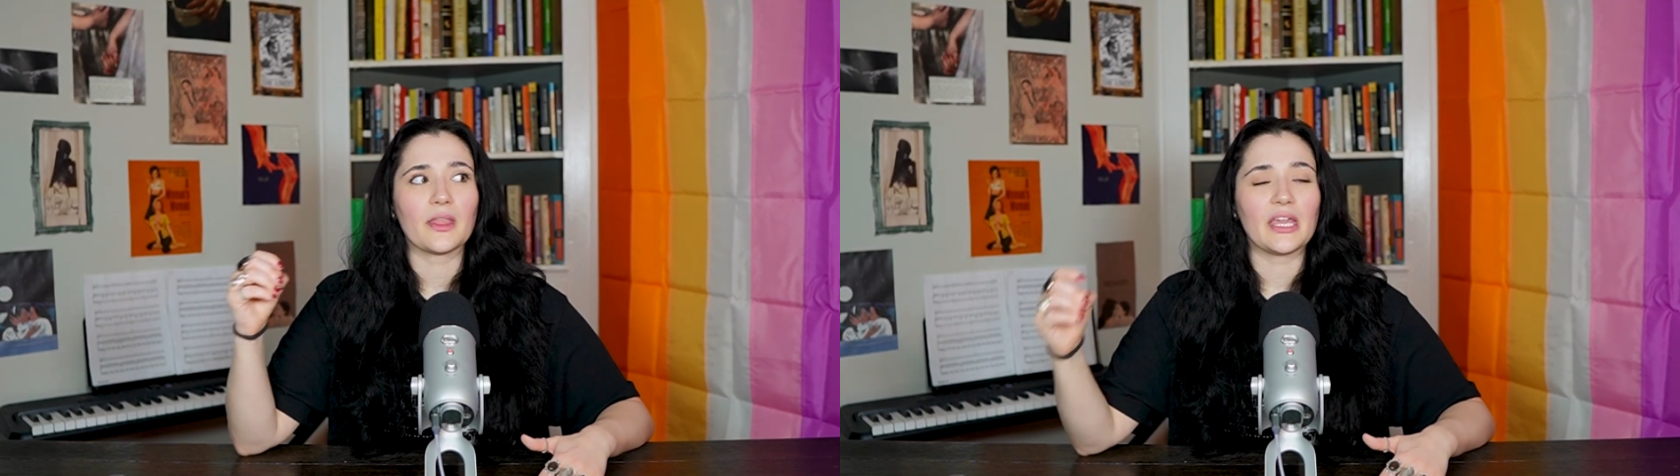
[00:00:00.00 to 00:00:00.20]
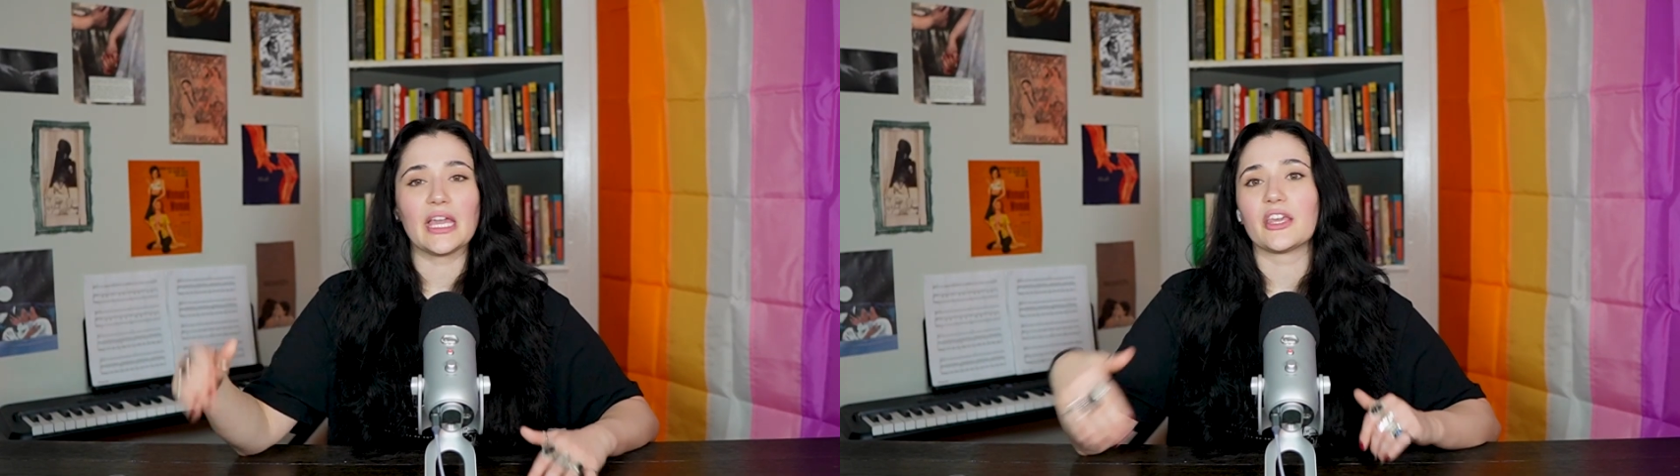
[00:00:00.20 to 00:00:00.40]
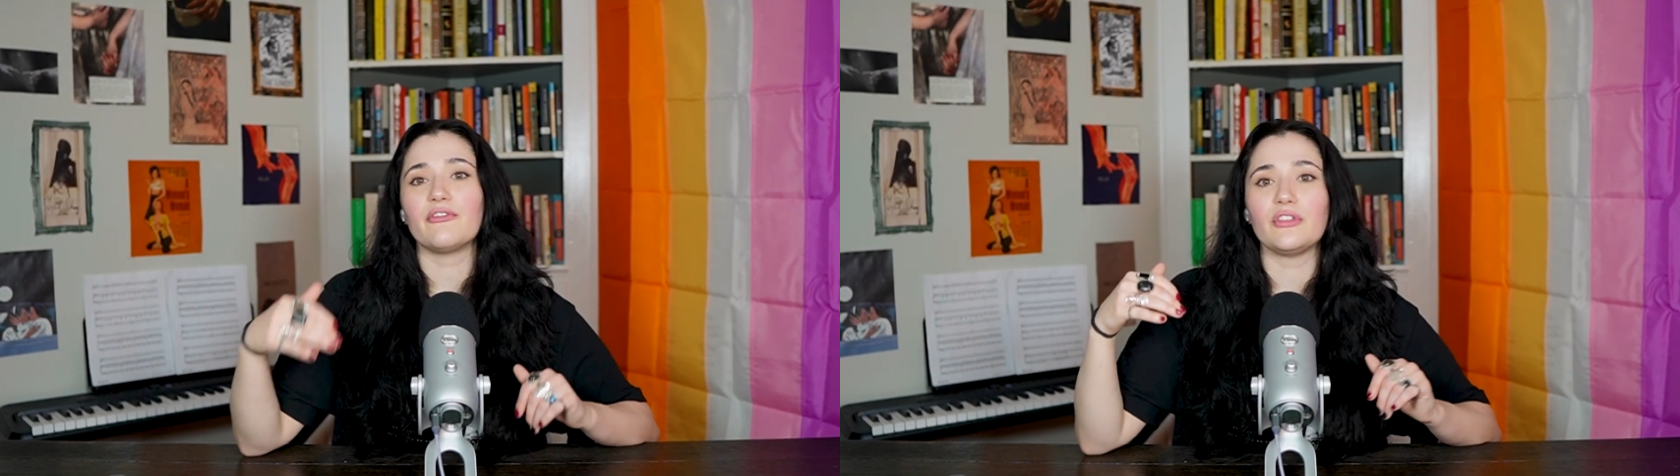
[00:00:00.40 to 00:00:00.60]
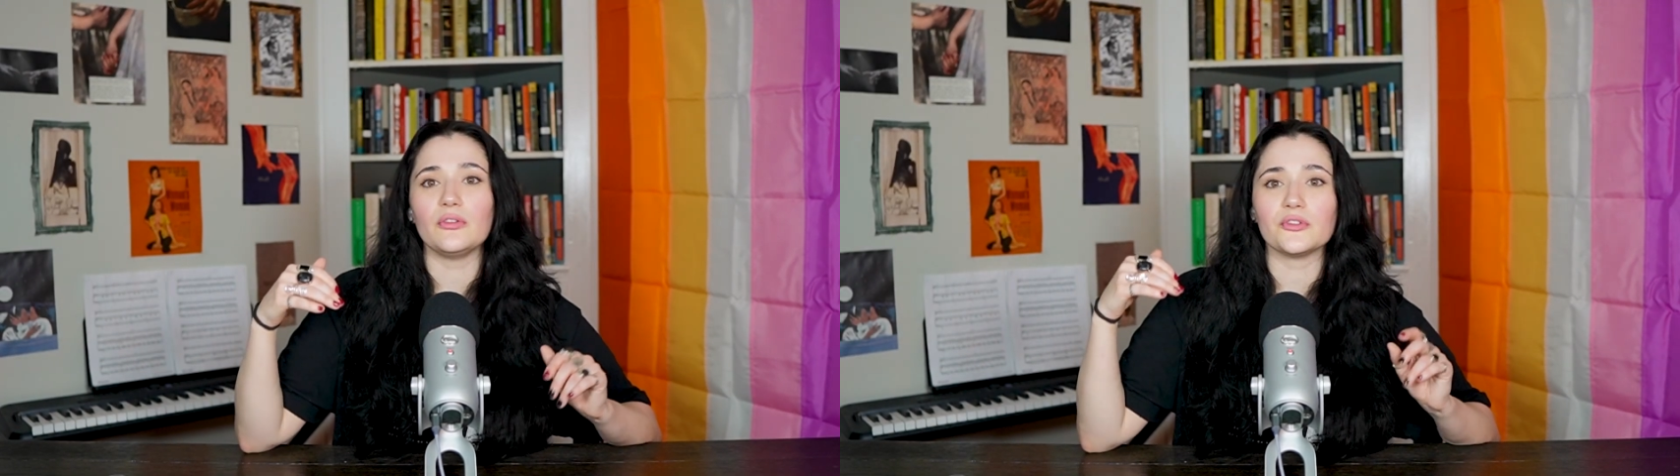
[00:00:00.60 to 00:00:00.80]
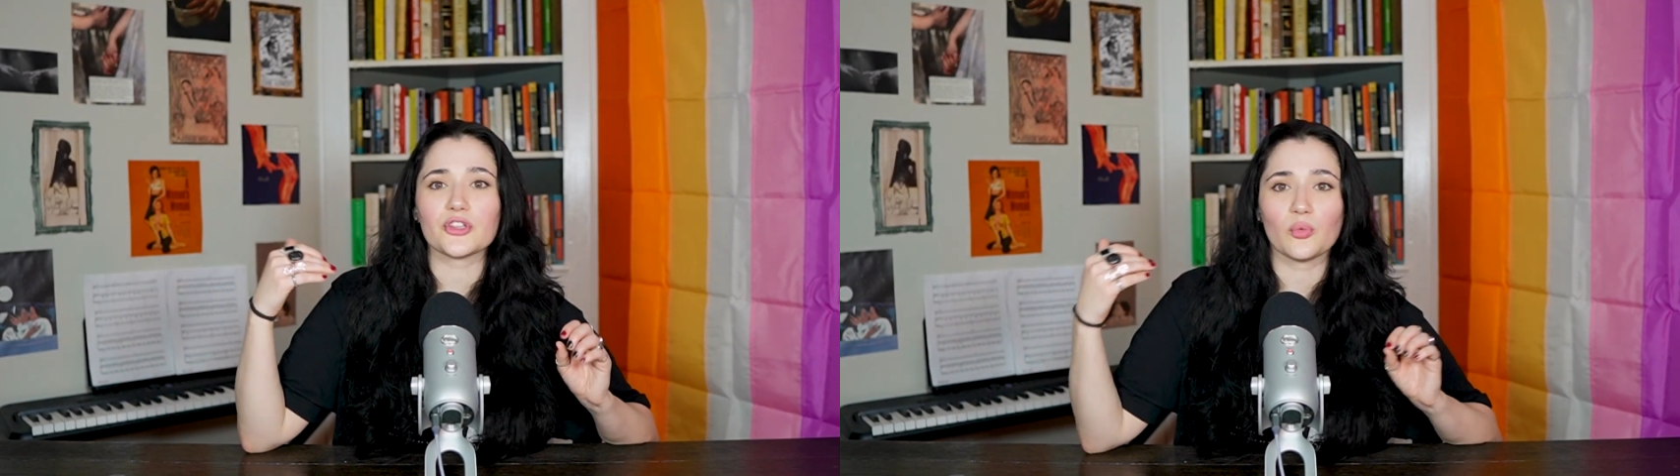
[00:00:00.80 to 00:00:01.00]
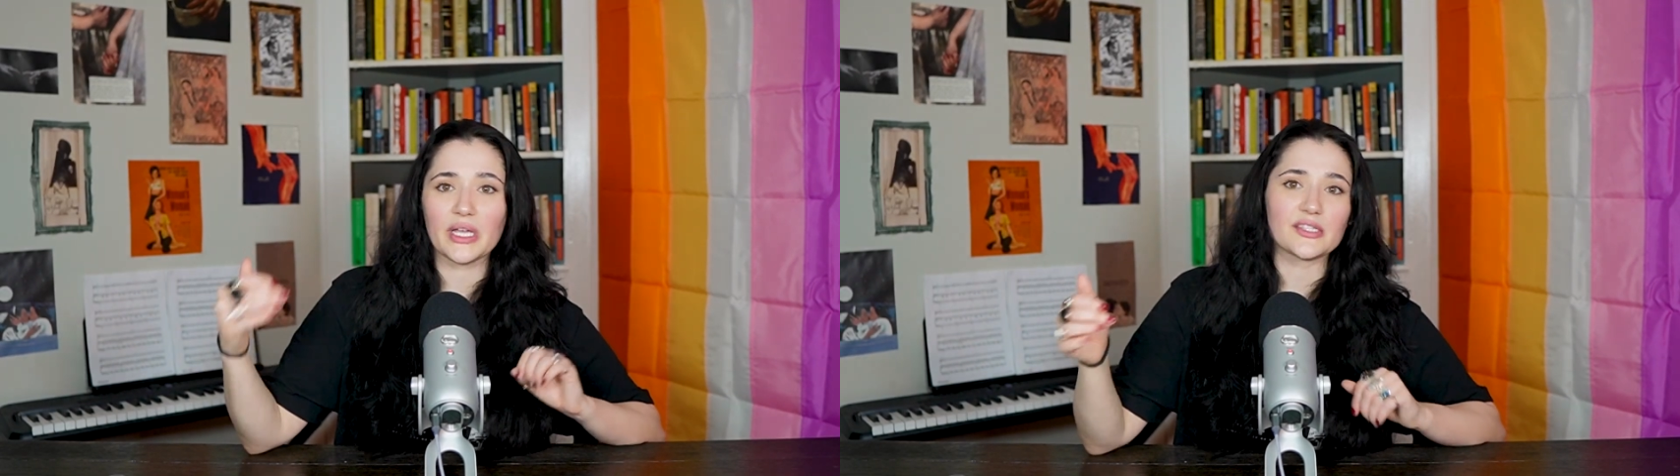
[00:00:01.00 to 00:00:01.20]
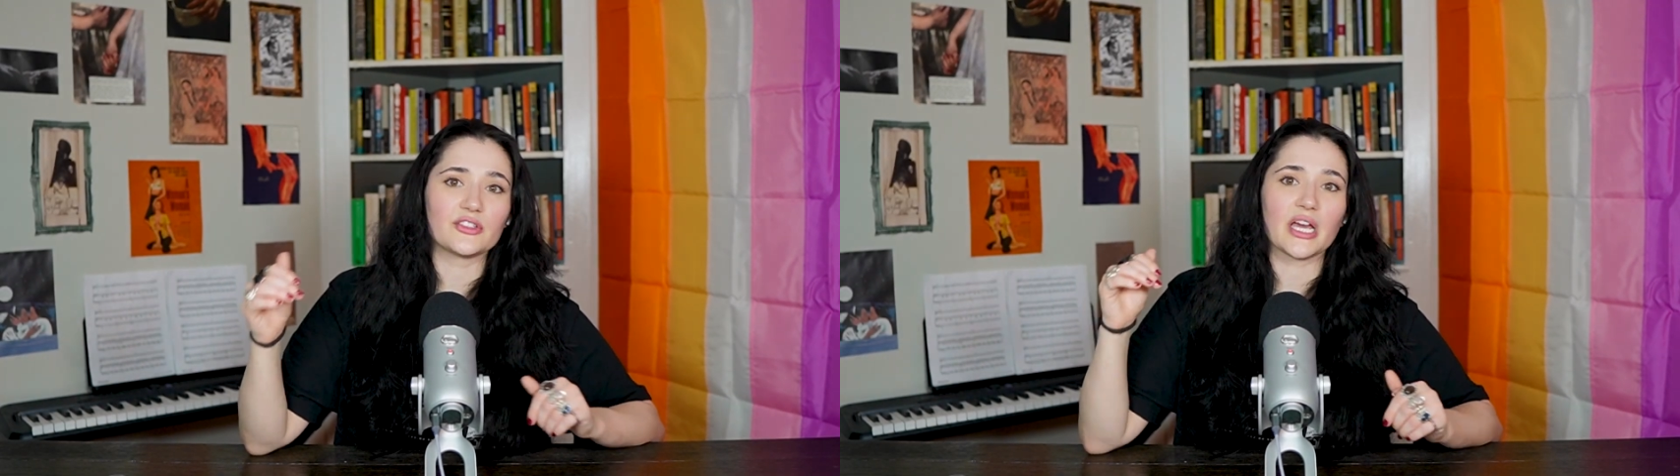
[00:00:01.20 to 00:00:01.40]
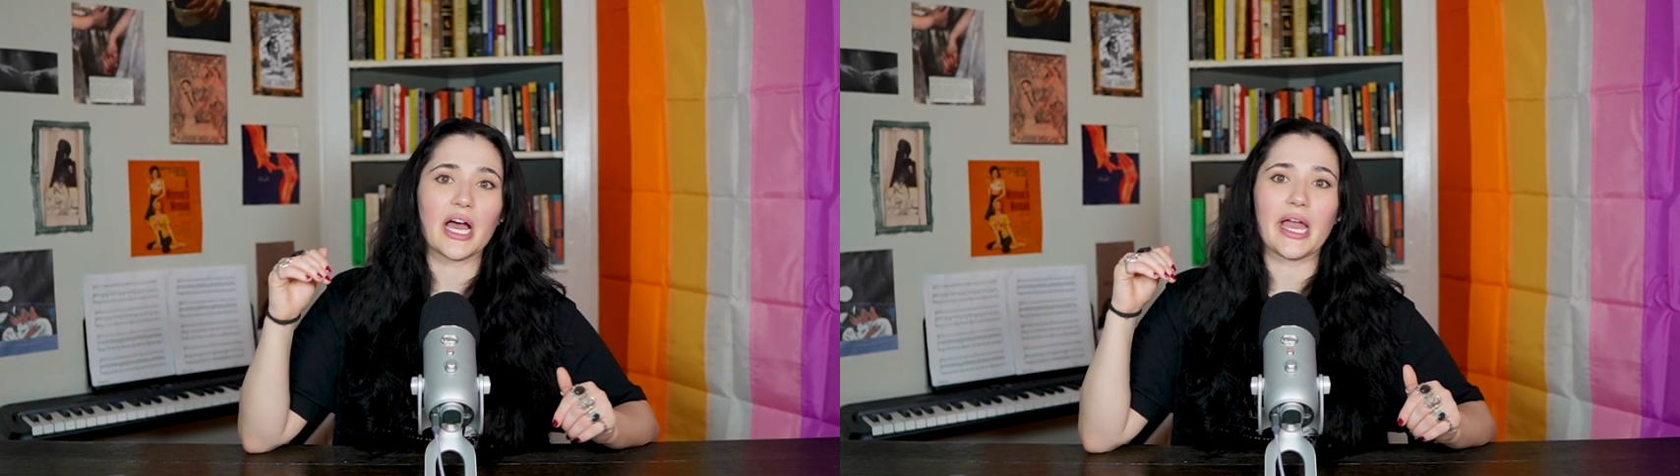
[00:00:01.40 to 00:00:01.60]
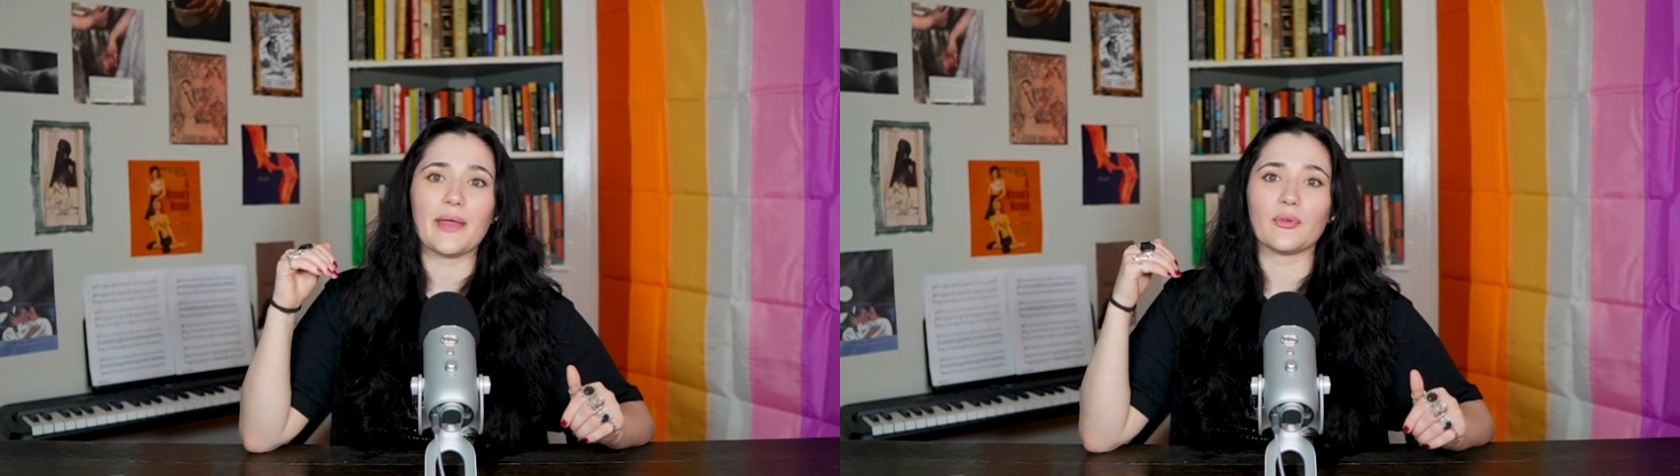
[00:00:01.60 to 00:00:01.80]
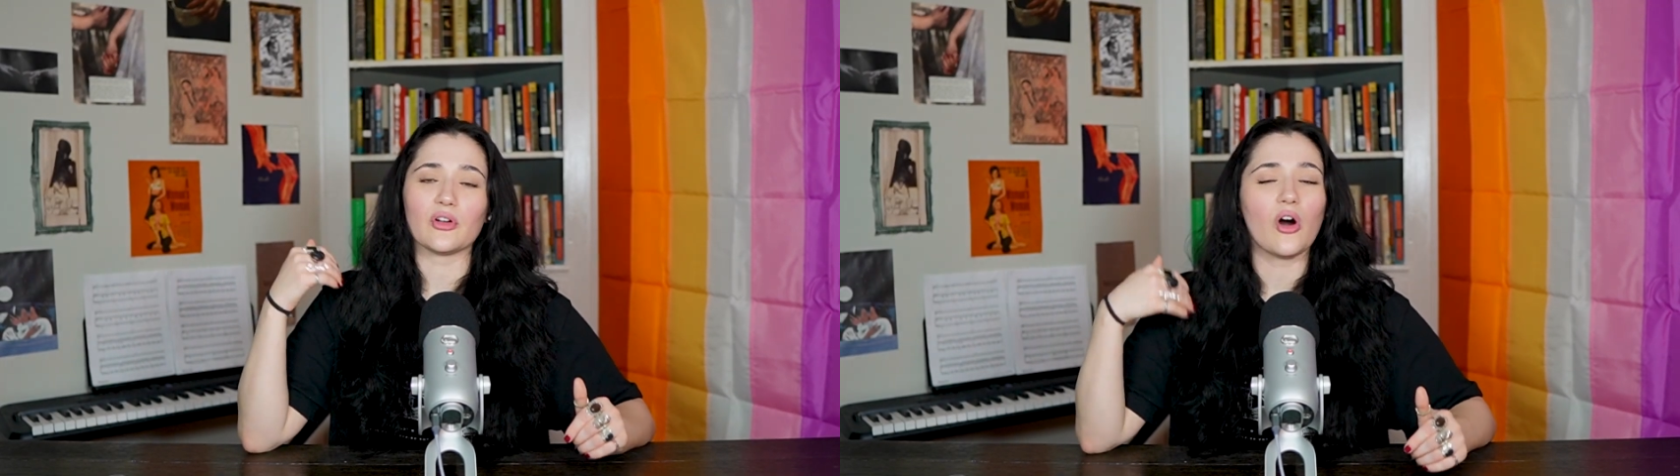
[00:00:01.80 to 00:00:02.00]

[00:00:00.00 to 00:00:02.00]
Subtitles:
get confused or waste their time or